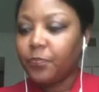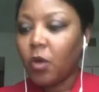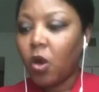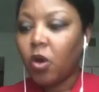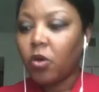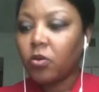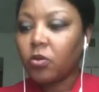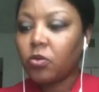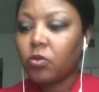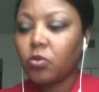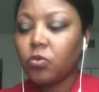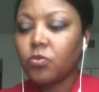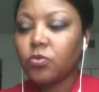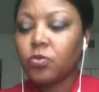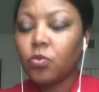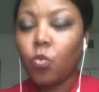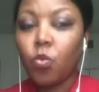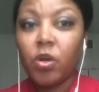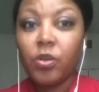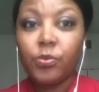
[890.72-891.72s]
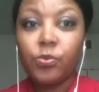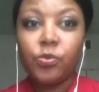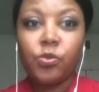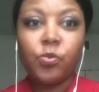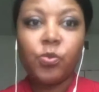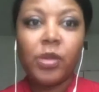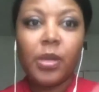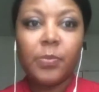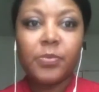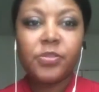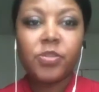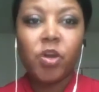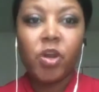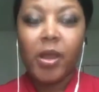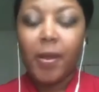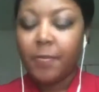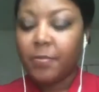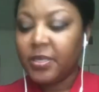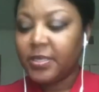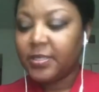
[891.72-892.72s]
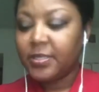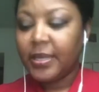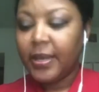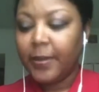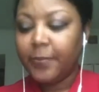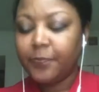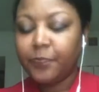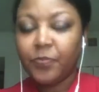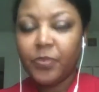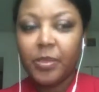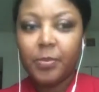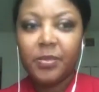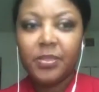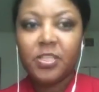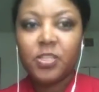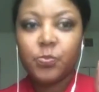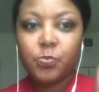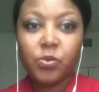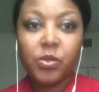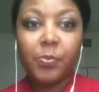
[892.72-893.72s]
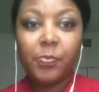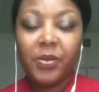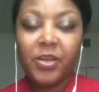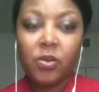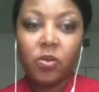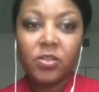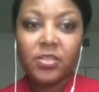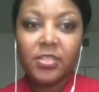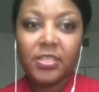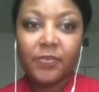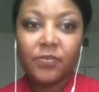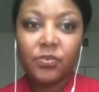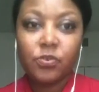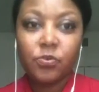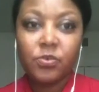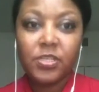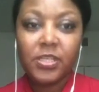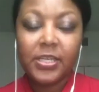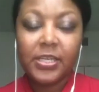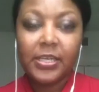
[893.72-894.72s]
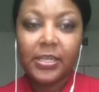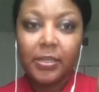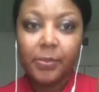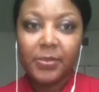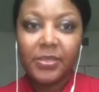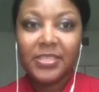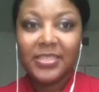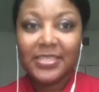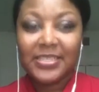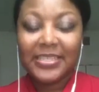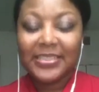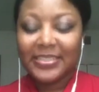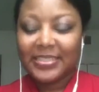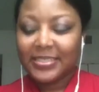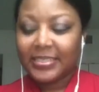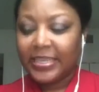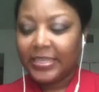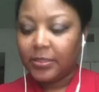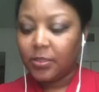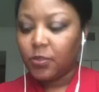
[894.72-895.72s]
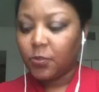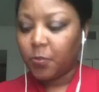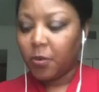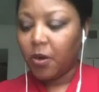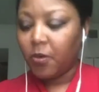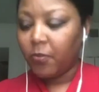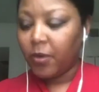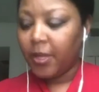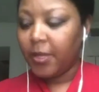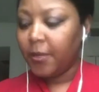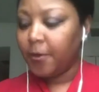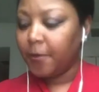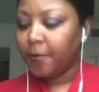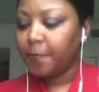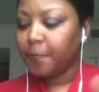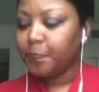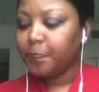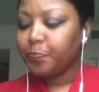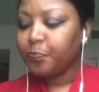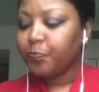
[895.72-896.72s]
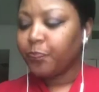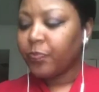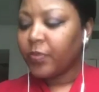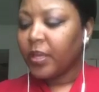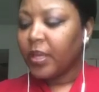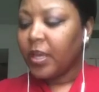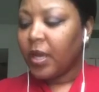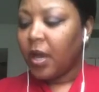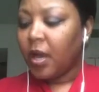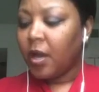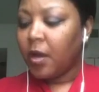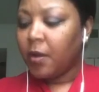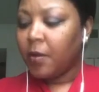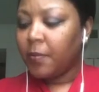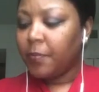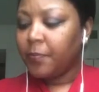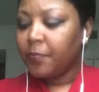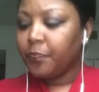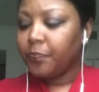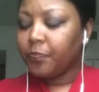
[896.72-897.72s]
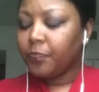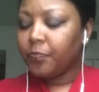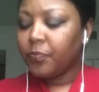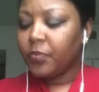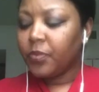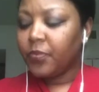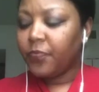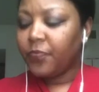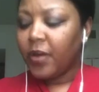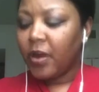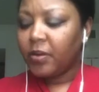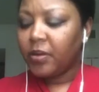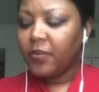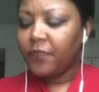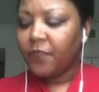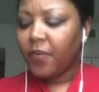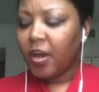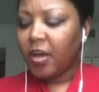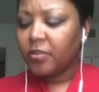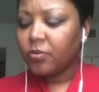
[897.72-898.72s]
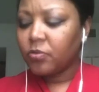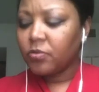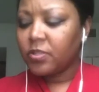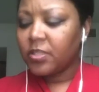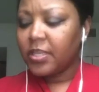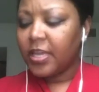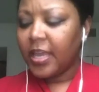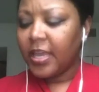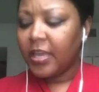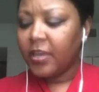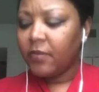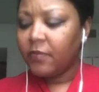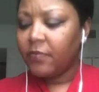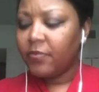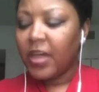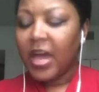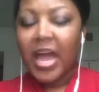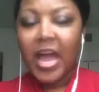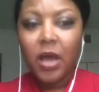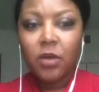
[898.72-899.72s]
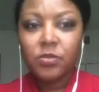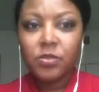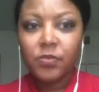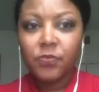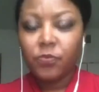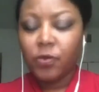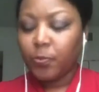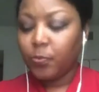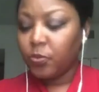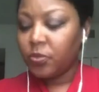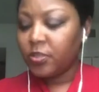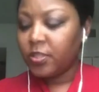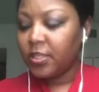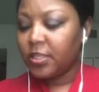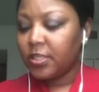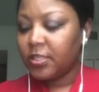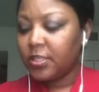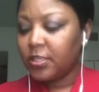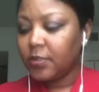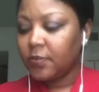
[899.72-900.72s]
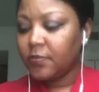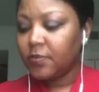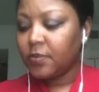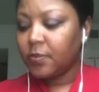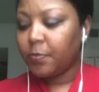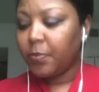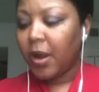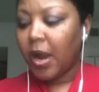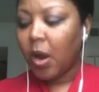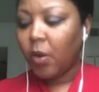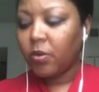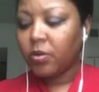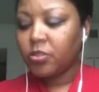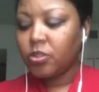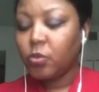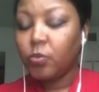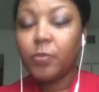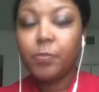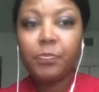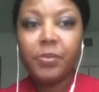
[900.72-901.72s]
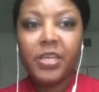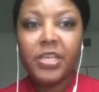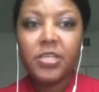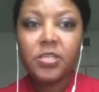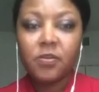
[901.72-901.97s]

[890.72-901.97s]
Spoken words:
Articles 1 through 3. I'm sorry I missed that. Let me just put a pin on 7 through 10, and let me just state this part right here. The Founding Fathers gave the House of Representatives the power to impeach